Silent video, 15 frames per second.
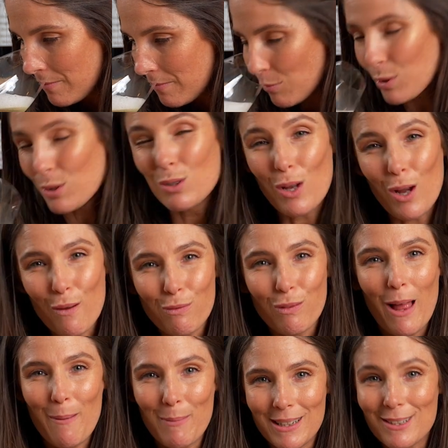preserved
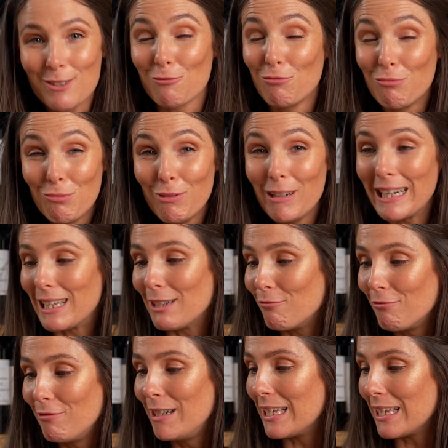lemon. It's really,
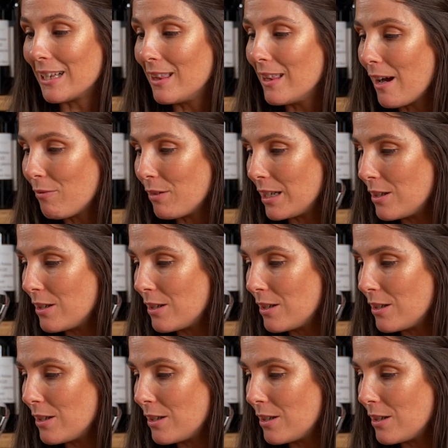really lovely